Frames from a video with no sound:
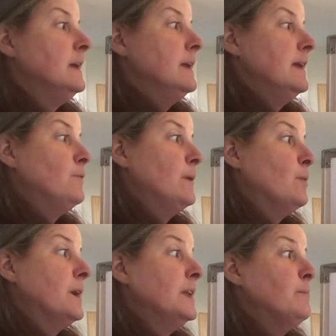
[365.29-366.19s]
If we were
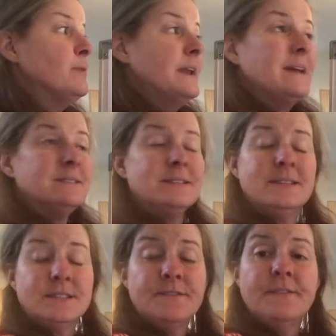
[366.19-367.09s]
going to pronounce
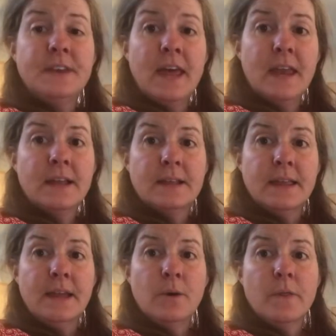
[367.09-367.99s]
this
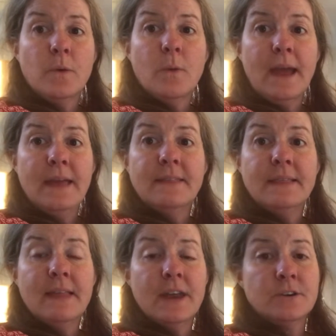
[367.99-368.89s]
phonetically, or the way the
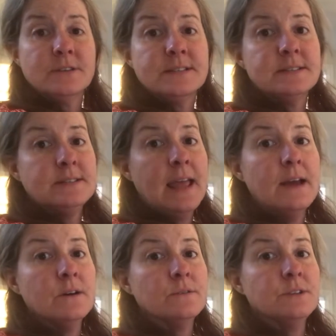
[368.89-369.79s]
letters
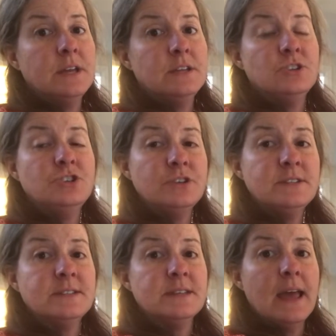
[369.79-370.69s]
sound, it should
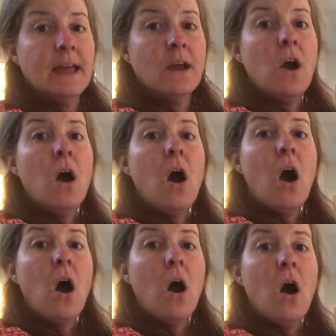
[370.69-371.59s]
say
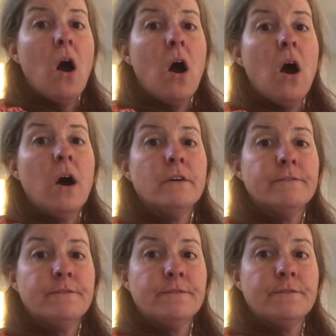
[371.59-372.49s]

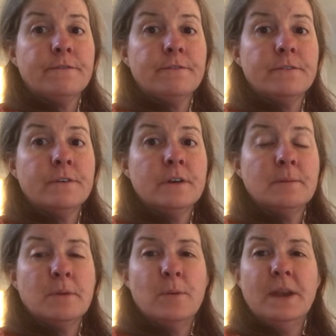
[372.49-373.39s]
off.
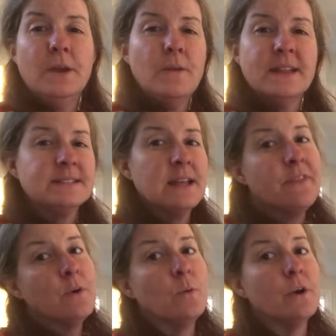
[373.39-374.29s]
But we know that's not
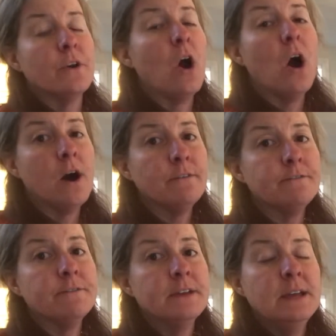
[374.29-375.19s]
the word
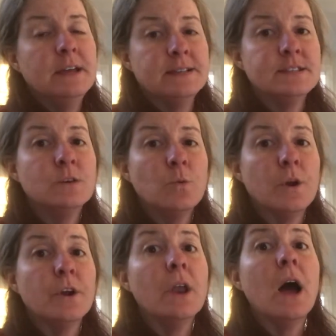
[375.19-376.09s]
off. It's the
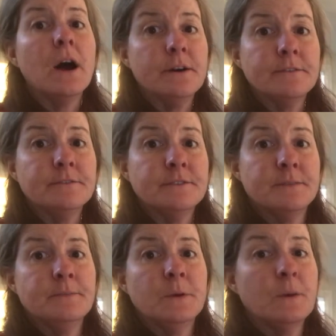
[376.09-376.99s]
word of,
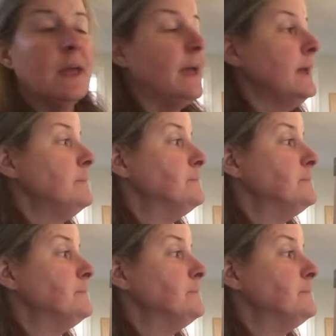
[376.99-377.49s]
okay?